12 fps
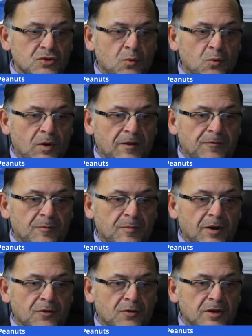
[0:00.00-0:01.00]
away from
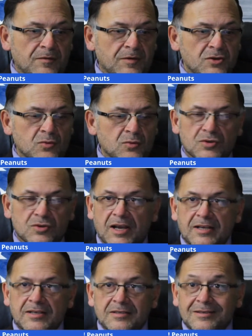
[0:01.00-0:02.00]
other individuals,
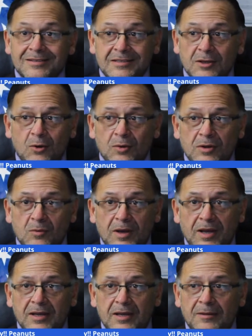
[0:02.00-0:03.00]
guys. It's the only way.